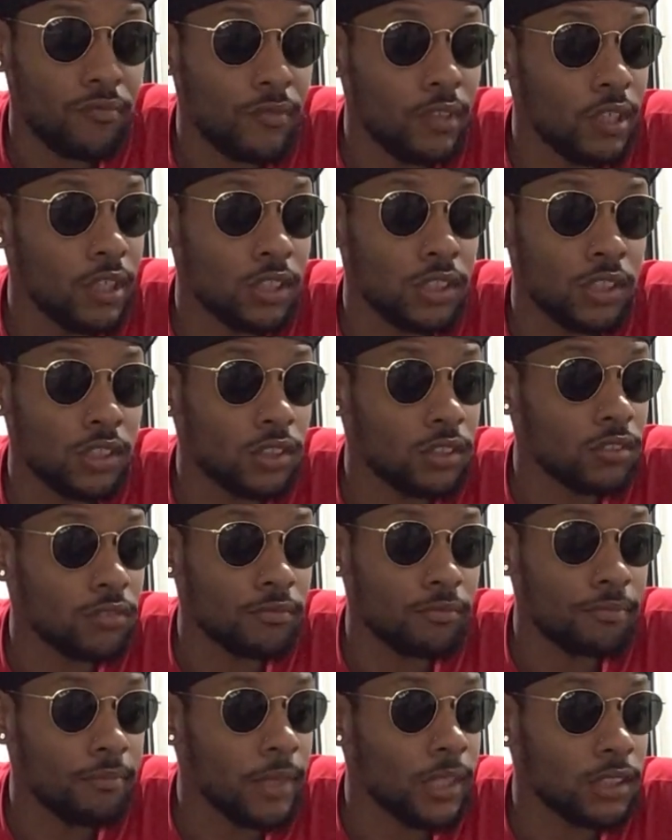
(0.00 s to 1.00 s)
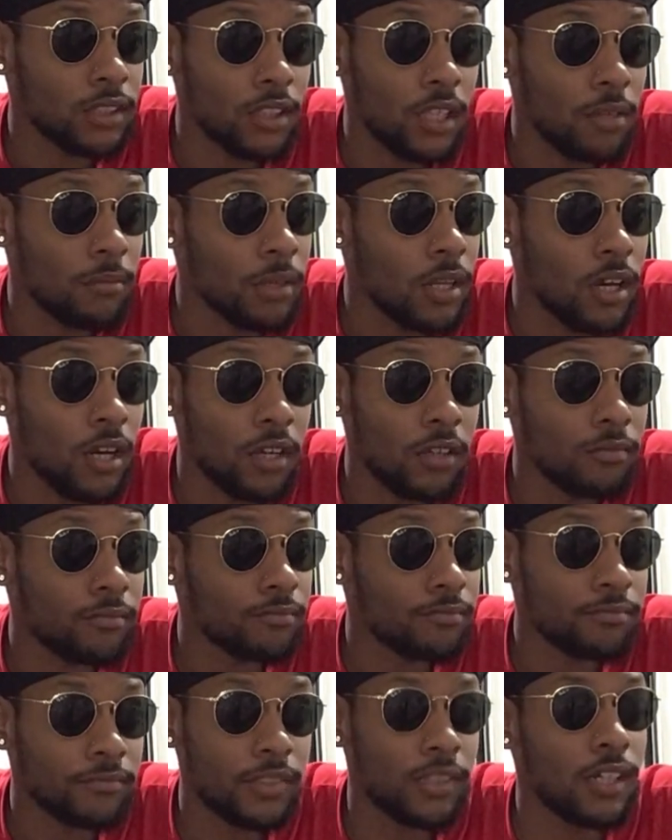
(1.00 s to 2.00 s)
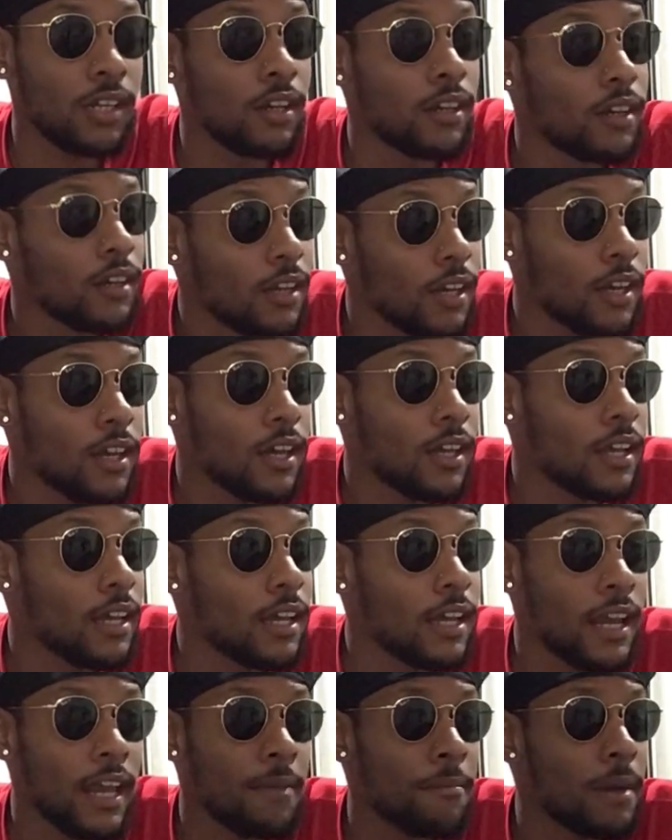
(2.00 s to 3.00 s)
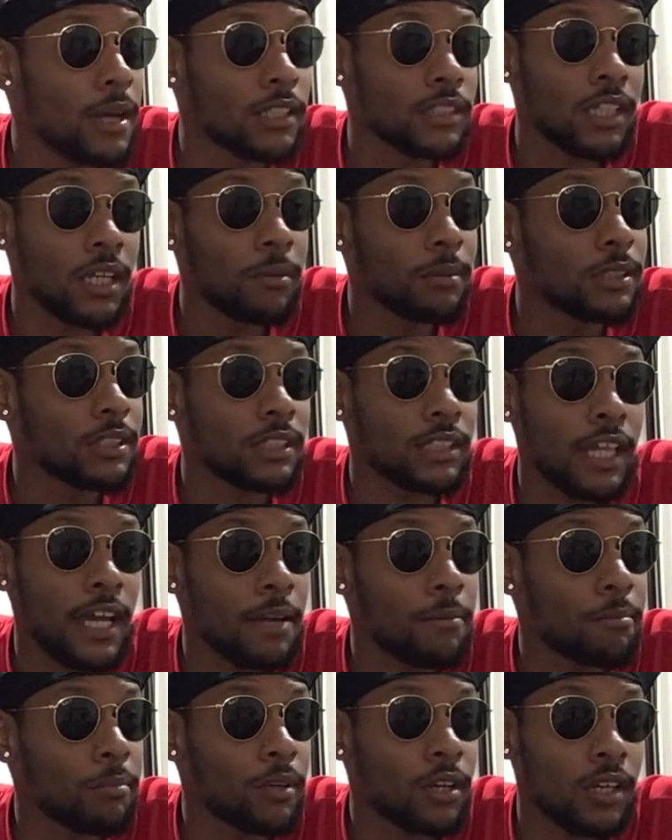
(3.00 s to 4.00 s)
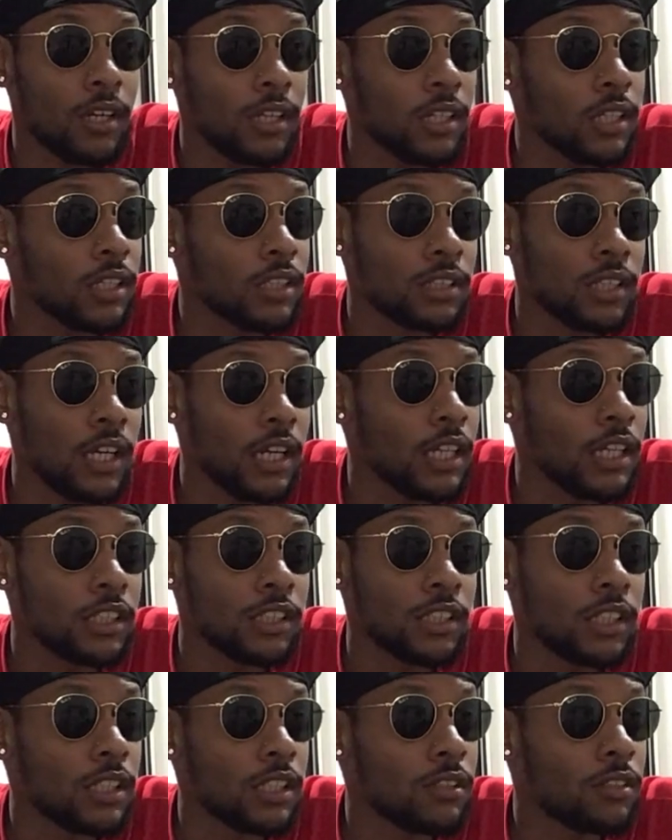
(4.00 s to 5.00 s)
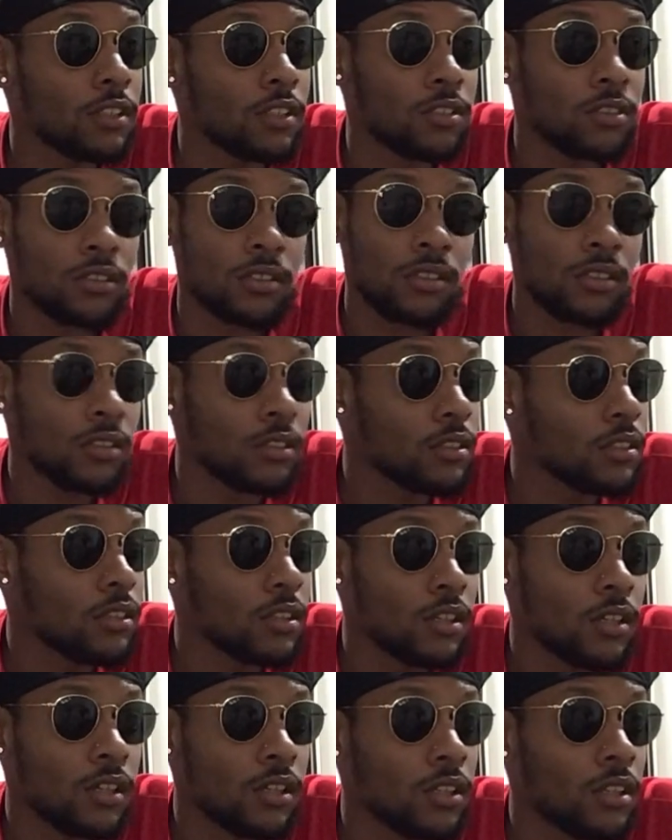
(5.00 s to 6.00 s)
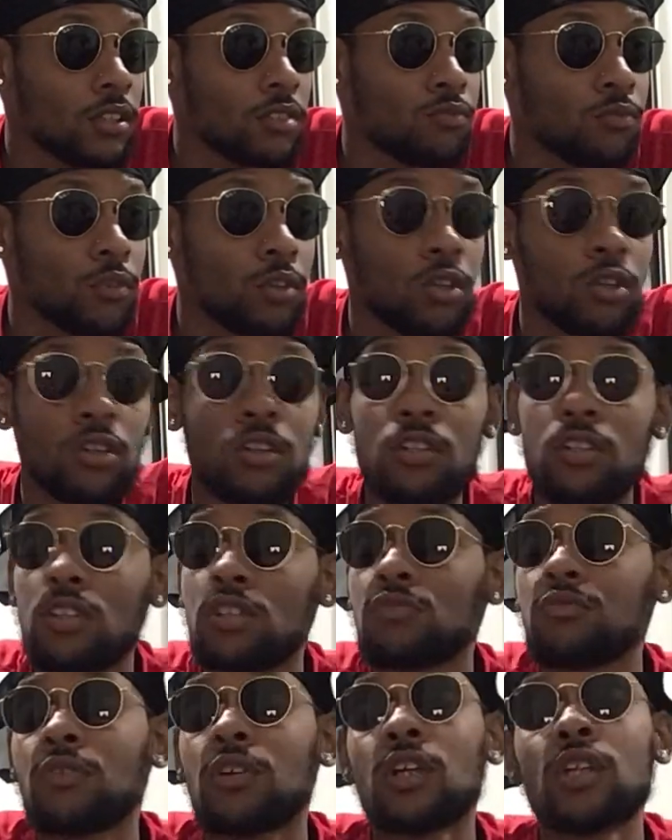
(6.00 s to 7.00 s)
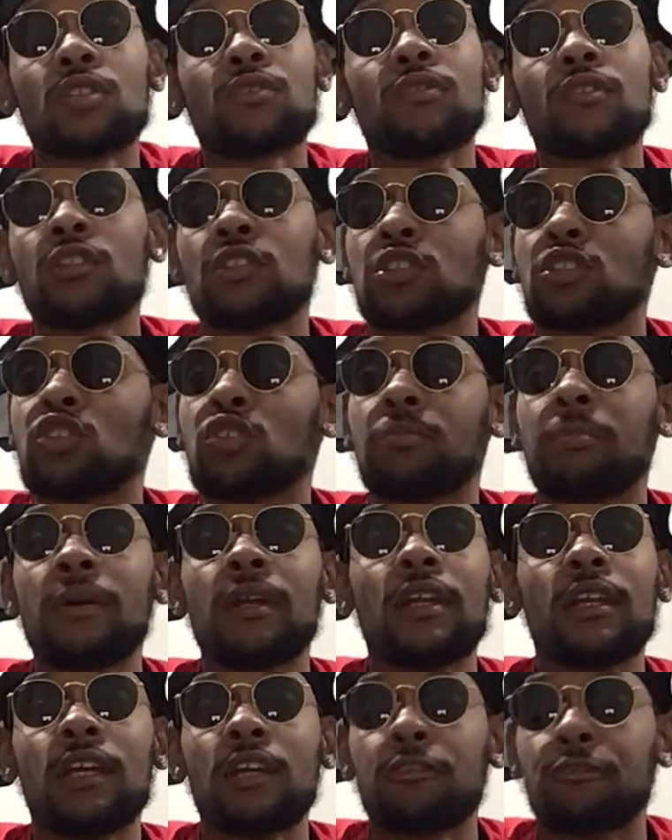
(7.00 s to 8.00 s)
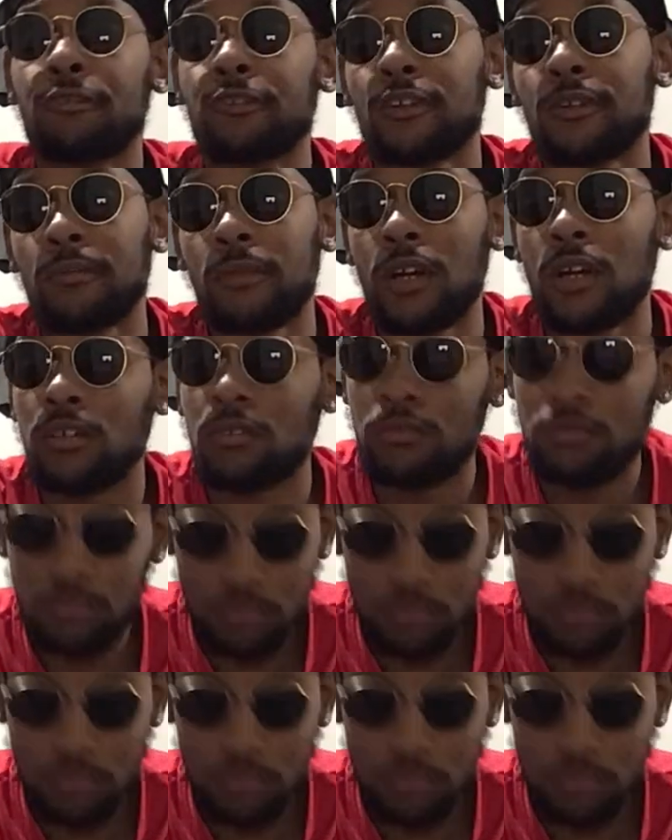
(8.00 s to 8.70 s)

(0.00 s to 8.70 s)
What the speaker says: It just messed up, y'all. It ain't messed up. It's just like, bro. It's like, it's this world is full of stupidity for it, bro.